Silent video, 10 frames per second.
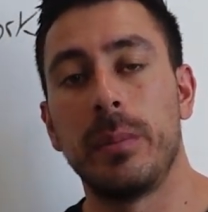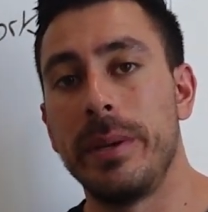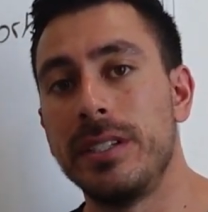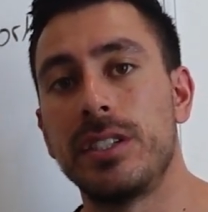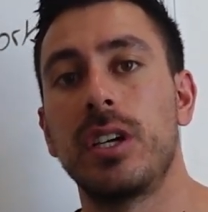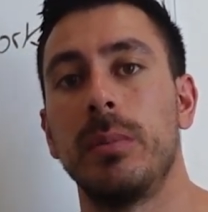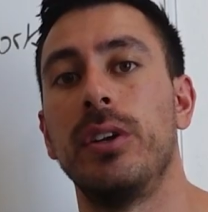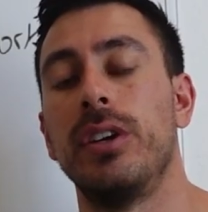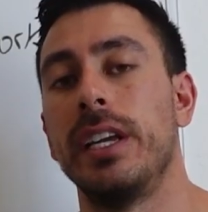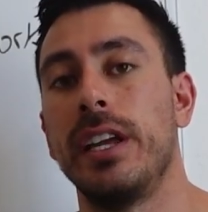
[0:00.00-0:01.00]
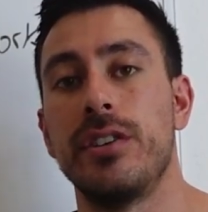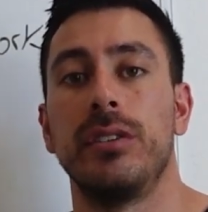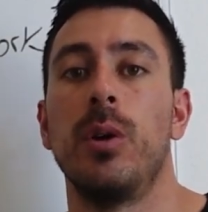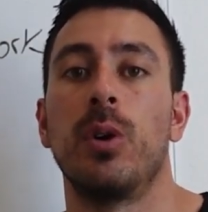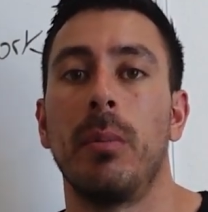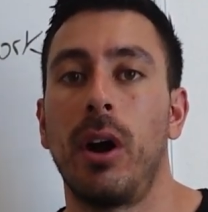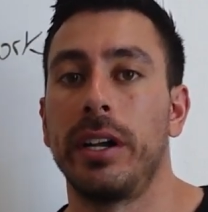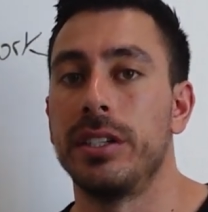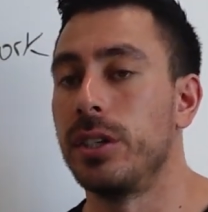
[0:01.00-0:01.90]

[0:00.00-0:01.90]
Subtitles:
the business community in your local market.